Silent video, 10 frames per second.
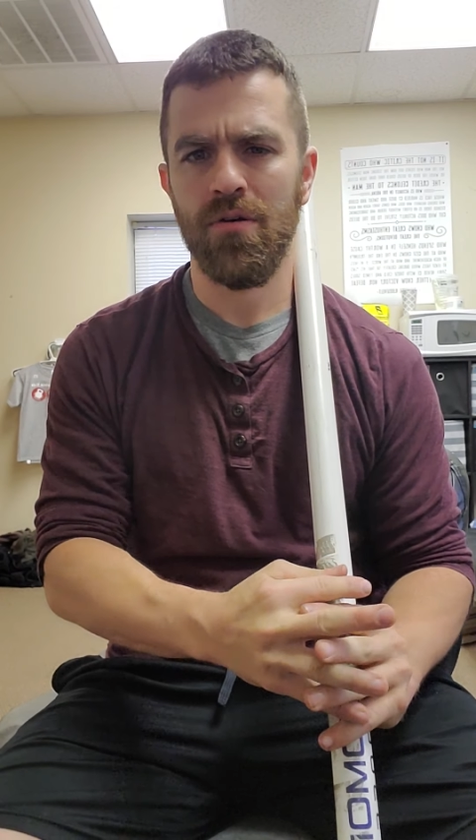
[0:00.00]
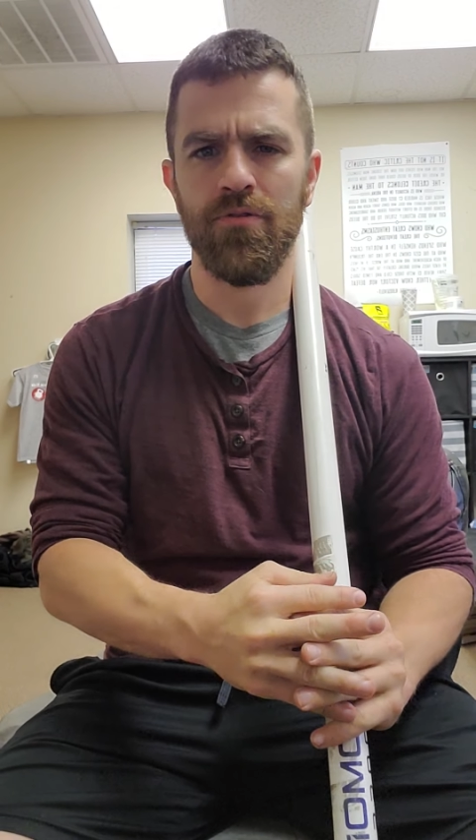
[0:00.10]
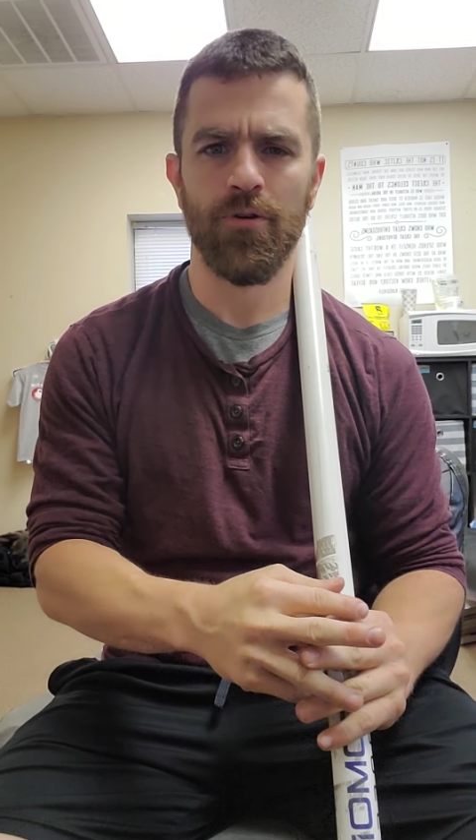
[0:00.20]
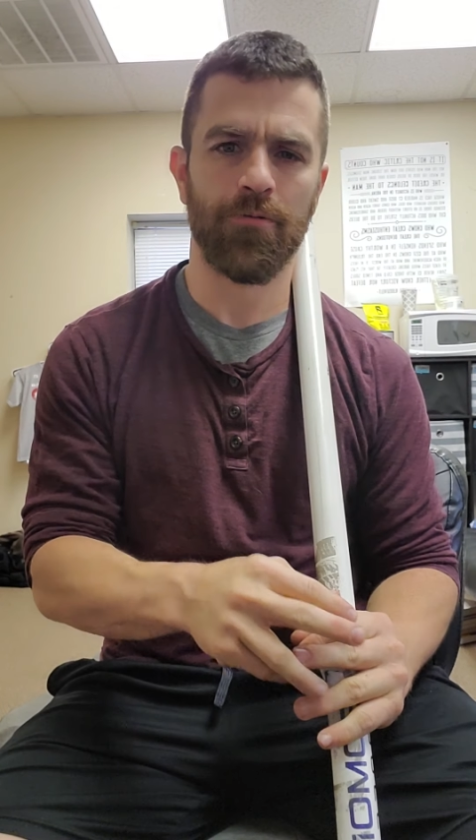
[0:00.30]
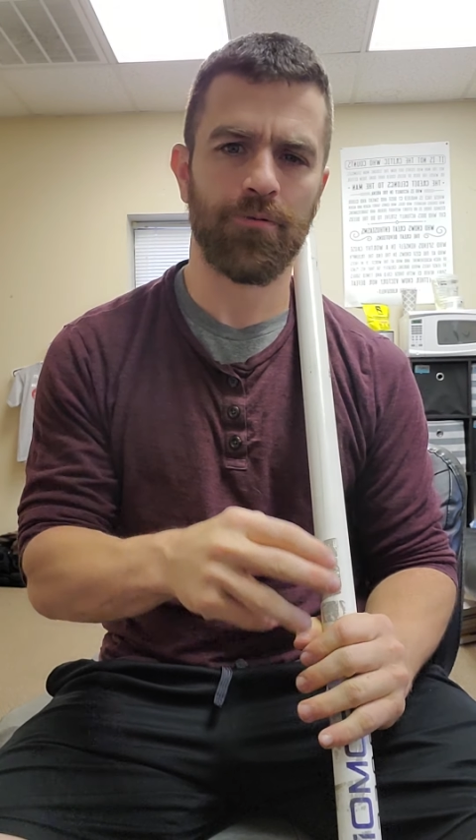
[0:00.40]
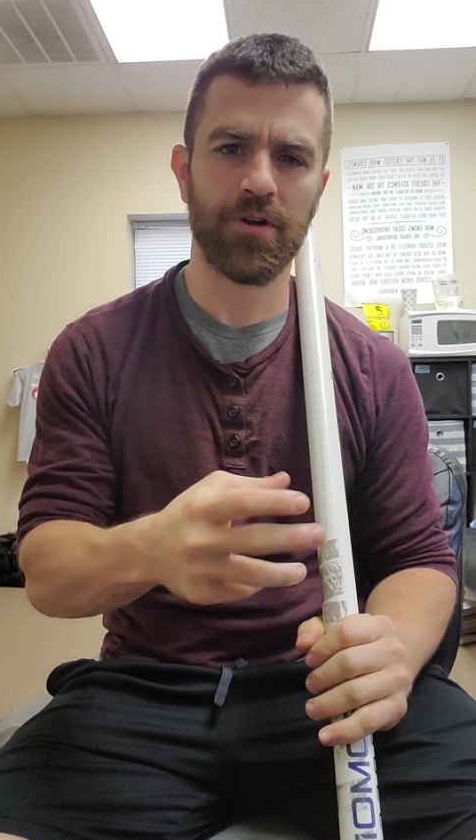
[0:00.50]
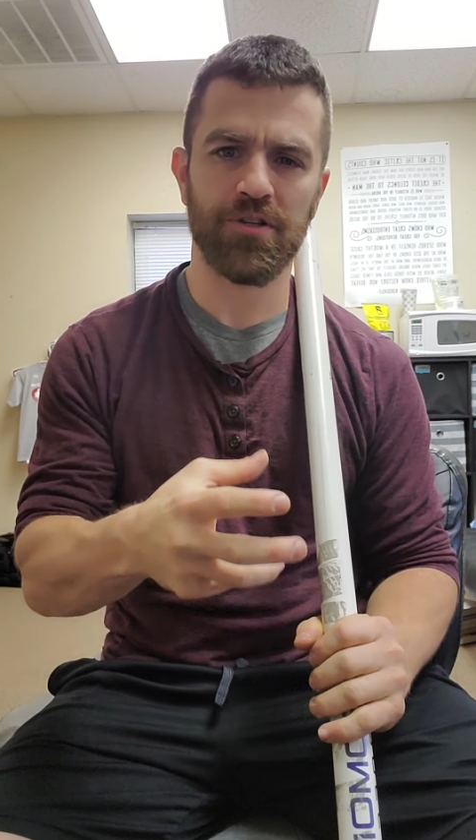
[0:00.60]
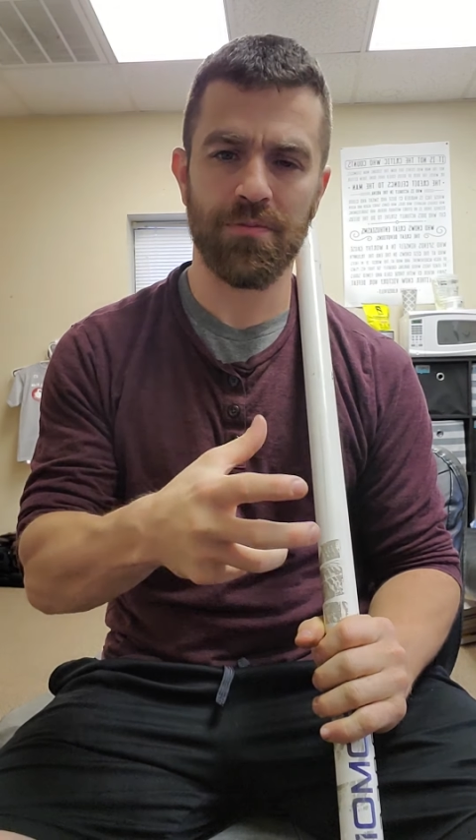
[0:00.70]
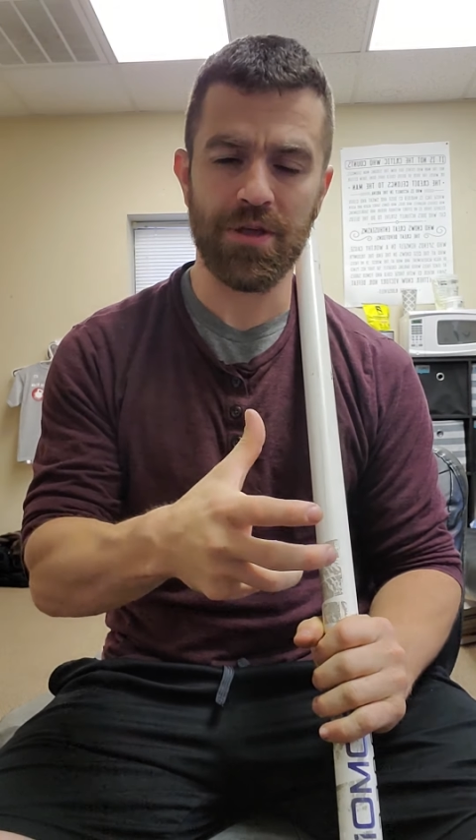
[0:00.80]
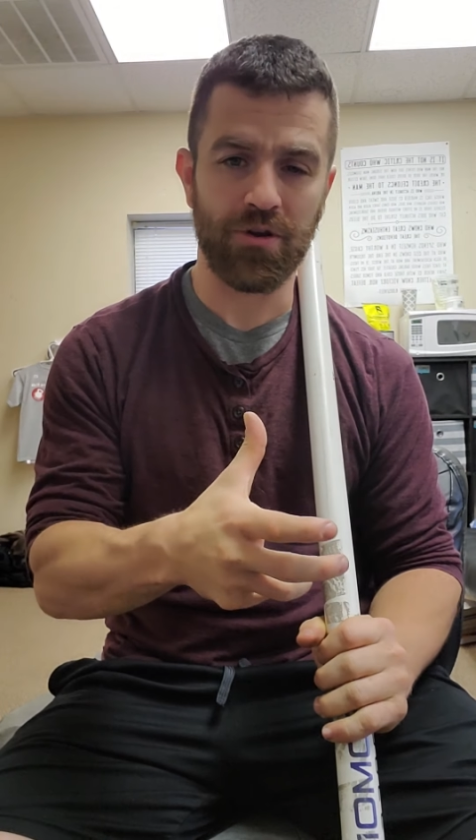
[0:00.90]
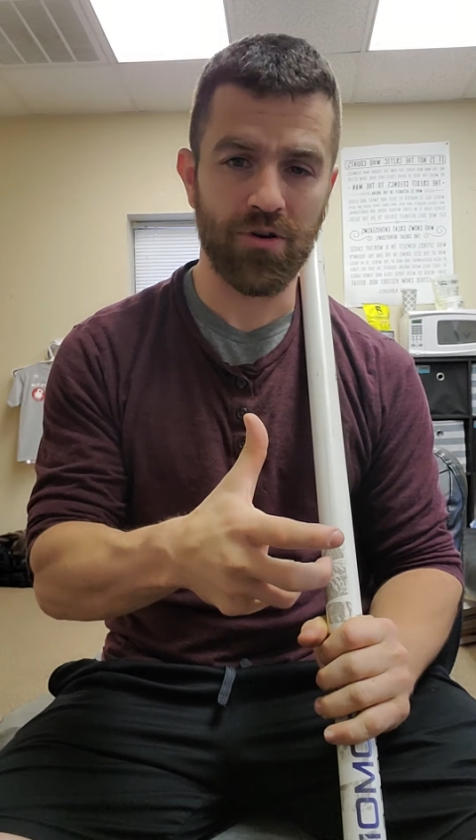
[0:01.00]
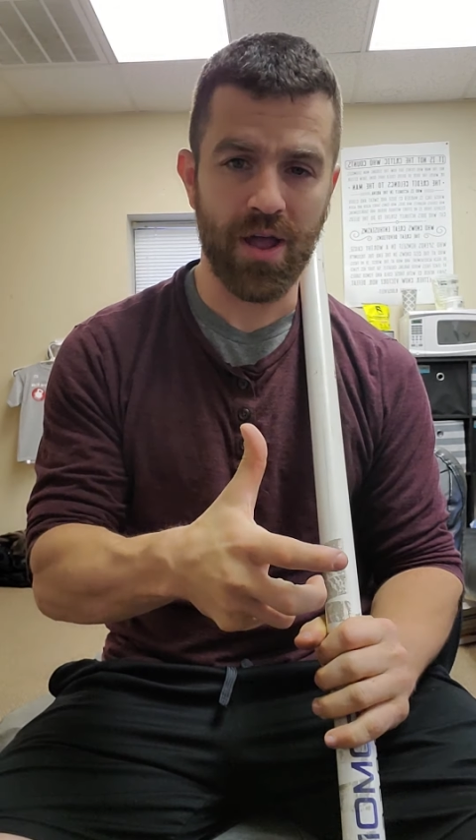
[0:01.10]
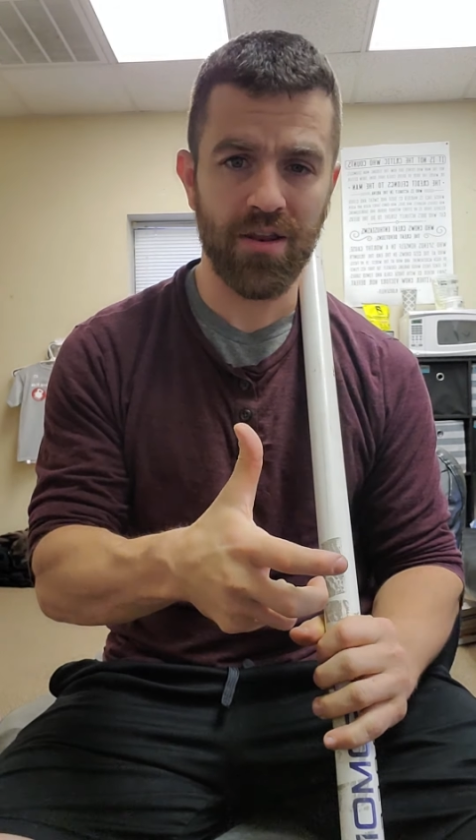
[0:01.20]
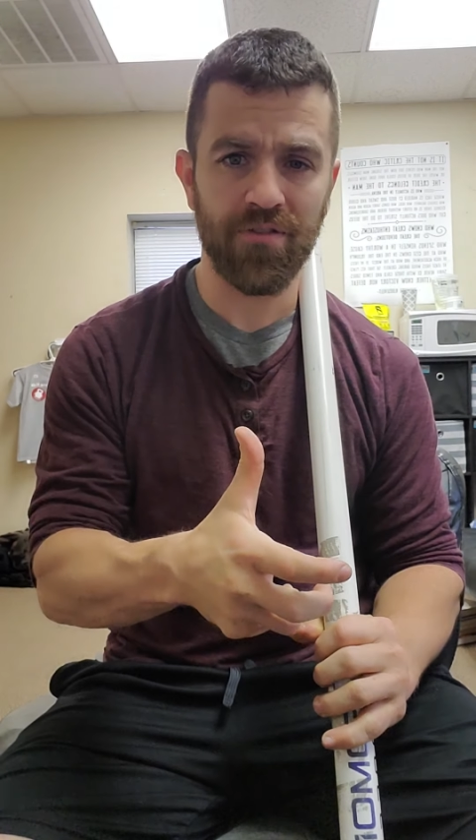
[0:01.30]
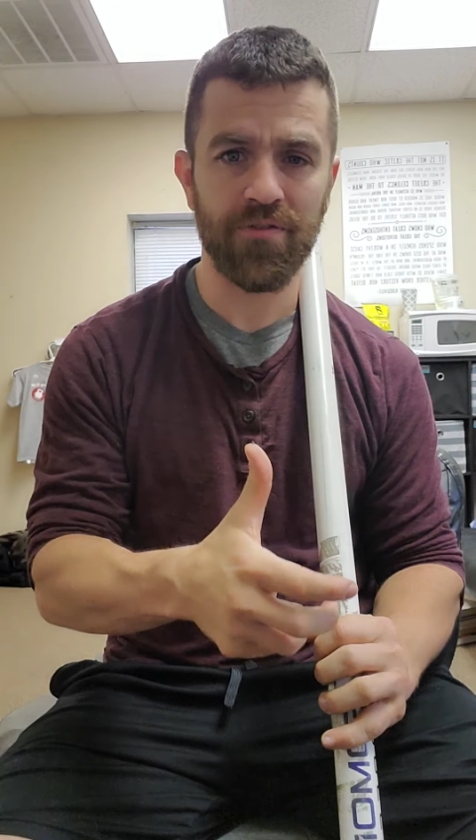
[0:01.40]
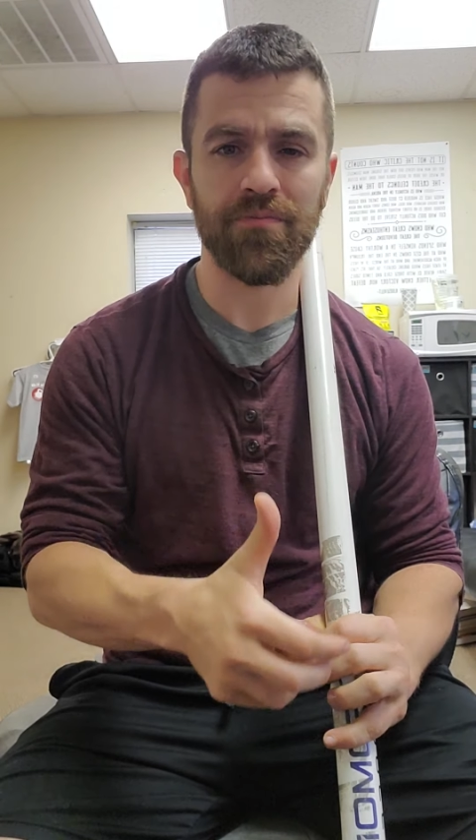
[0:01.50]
Feel free to be creative,